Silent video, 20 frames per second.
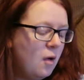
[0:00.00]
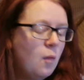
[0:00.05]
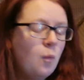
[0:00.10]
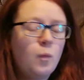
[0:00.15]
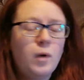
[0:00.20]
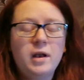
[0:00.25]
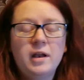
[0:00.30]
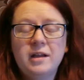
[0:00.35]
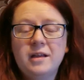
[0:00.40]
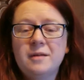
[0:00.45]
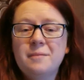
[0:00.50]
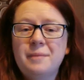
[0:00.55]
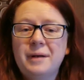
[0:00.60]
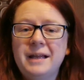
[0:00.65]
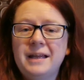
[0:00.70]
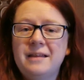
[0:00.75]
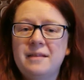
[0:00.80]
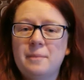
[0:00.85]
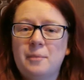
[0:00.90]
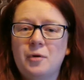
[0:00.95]
When I
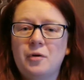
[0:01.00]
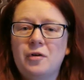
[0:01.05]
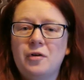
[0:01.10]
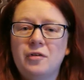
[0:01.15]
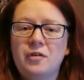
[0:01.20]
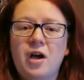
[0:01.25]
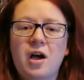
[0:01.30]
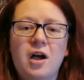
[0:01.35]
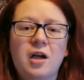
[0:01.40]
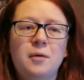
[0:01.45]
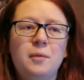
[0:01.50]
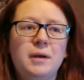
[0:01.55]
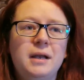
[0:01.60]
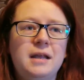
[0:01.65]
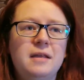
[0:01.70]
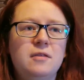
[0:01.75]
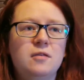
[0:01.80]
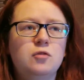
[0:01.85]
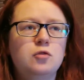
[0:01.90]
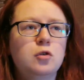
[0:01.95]
complete the board, I will
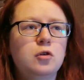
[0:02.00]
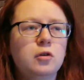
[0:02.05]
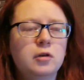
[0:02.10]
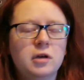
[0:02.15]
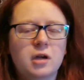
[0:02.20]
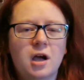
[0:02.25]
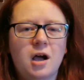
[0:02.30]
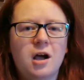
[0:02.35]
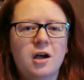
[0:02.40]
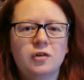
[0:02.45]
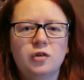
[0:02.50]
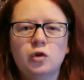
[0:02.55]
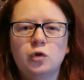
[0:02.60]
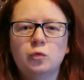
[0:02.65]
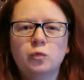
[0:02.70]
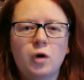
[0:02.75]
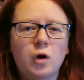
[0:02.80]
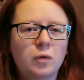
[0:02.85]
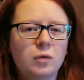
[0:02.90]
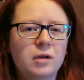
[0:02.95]
either draw a card or
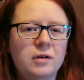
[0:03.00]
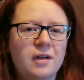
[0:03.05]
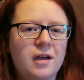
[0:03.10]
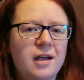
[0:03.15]
roll a